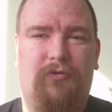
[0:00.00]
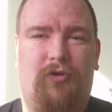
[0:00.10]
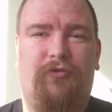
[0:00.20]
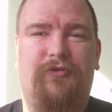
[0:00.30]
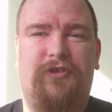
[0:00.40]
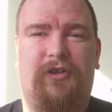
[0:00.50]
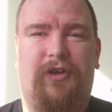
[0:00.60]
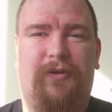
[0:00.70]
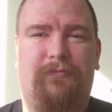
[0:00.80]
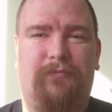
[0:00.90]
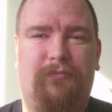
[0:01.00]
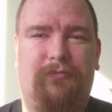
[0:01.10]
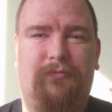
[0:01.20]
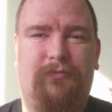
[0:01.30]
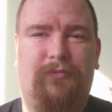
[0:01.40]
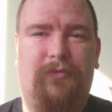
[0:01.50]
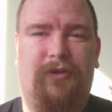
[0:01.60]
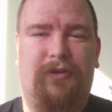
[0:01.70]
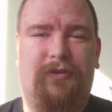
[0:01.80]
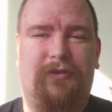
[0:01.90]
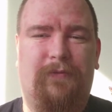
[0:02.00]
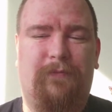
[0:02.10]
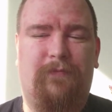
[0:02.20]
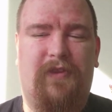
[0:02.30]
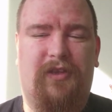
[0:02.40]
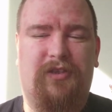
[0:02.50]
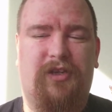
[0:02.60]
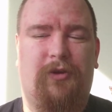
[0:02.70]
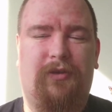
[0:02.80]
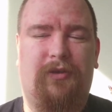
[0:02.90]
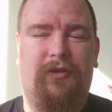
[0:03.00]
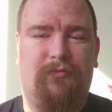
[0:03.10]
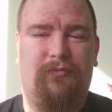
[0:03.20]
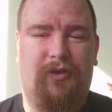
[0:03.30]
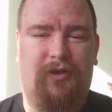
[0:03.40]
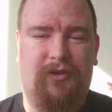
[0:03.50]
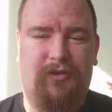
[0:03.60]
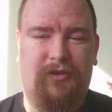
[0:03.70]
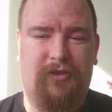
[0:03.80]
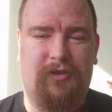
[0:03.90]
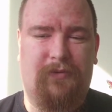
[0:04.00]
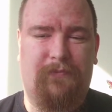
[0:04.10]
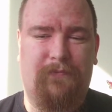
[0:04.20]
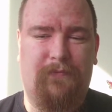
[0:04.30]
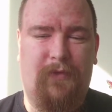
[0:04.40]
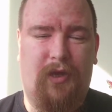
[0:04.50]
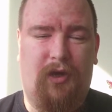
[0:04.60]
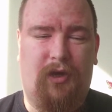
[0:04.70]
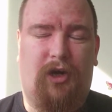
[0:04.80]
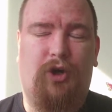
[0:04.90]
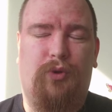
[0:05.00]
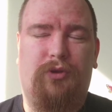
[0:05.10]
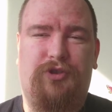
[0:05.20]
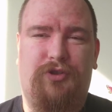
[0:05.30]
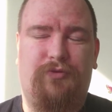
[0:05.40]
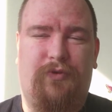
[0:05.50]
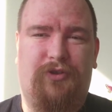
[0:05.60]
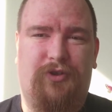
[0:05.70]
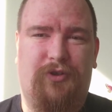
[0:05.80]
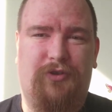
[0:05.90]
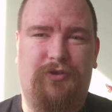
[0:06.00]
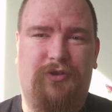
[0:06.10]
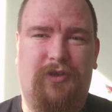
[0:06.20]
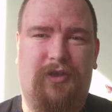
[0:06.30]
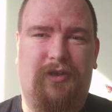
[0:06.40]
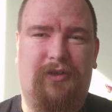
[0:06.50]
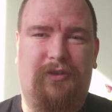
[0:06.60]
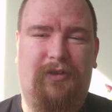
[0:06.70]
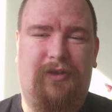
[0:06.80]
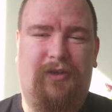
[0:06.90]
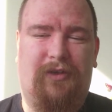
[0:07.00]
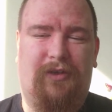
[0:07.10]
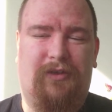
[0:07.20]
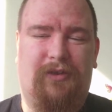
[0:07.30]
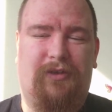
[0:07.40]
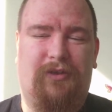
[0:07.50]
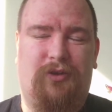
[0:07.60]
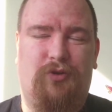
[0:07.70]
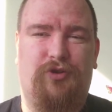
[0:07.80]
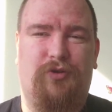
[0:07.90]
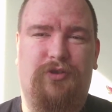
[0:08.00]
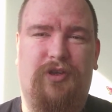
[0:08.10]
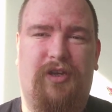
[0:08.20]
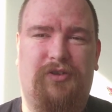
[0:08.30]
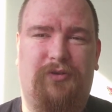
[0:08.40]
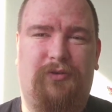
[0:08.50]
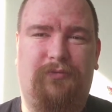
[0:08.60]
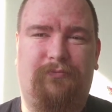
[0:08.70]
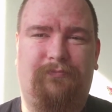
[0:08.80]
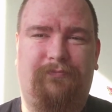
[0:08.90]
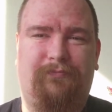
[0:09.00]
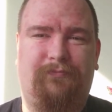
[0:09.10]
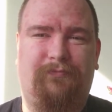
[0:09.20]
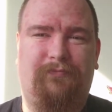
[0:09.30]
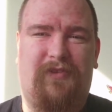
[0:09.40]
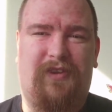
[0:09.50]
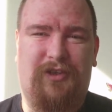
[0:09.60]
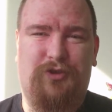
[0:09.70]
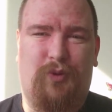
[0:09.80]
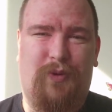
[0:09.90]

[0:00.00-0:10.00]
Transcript: off time that's coming, but I will soon return to the usual schedule. Thanks for